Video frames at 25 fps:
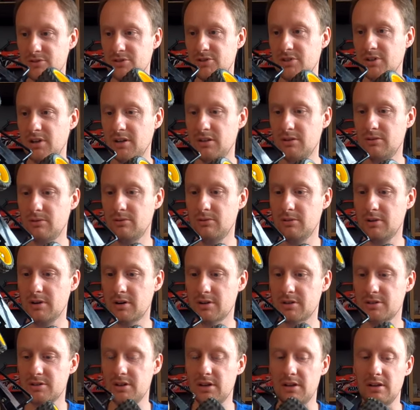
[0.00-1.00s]
Tyco
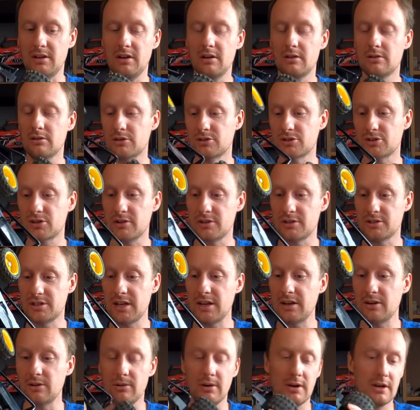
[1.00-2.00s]
RC, oh sorry,
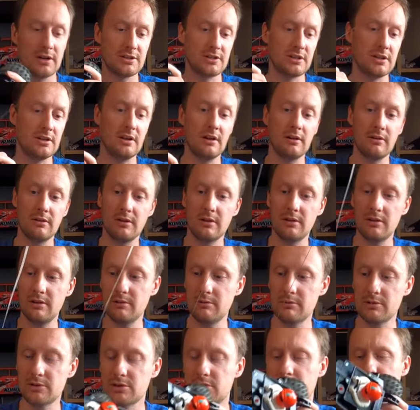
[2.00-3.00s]
Taiyo RC. Now
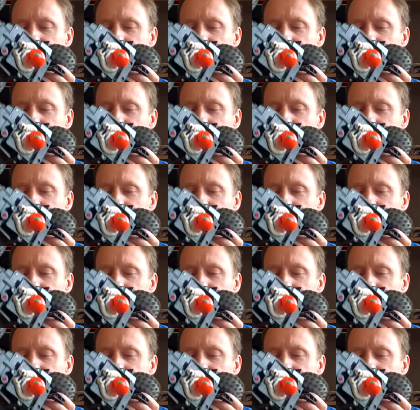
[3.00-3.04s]
there was,